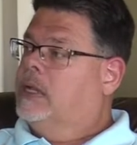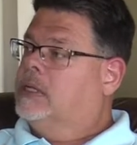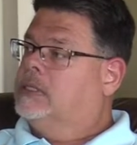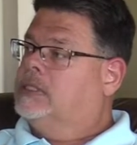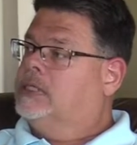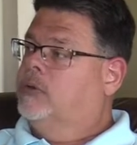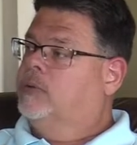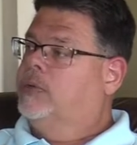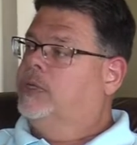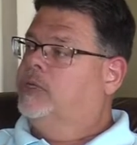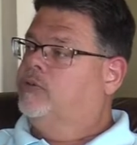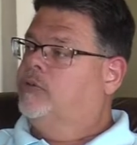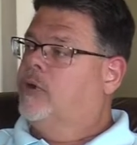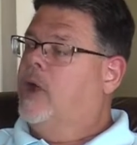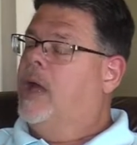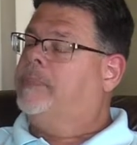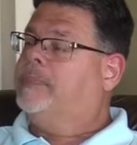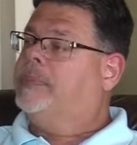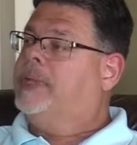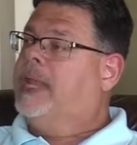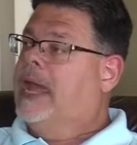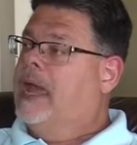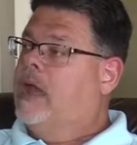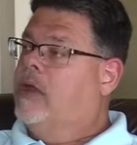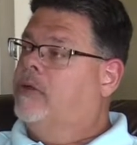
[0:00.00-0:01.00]
So he dropped
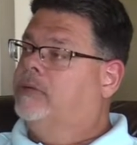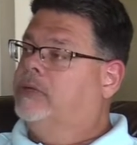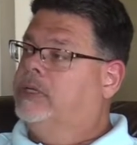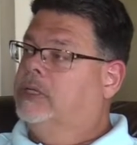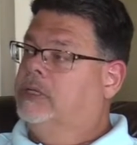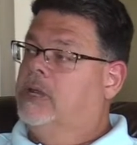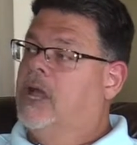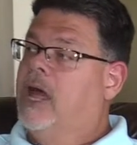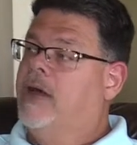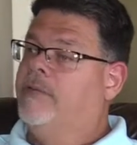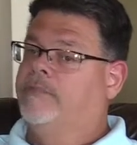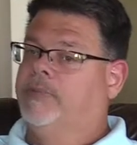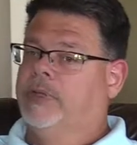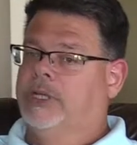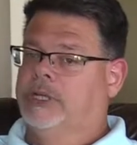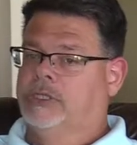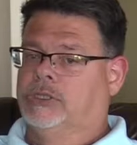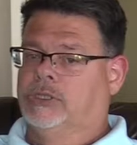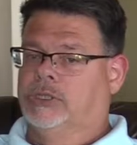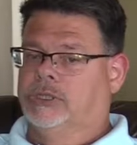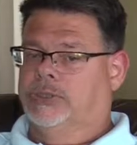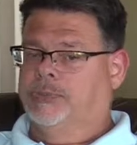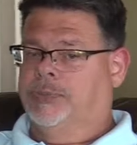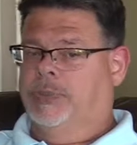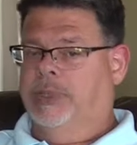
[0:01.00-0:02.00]
out, did not finish
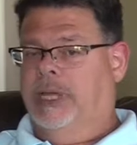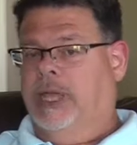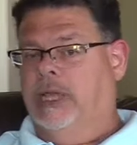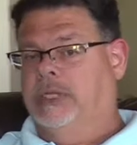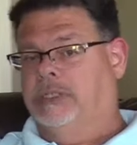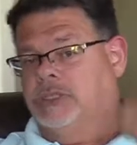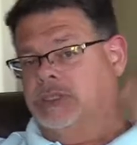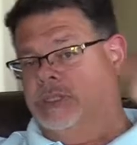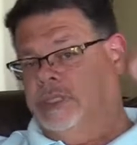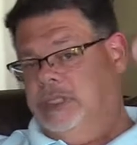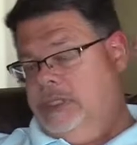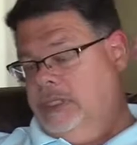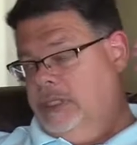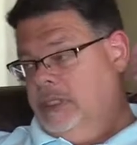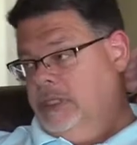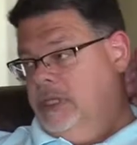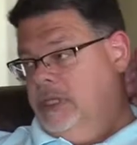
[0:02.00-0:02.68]
his PhD,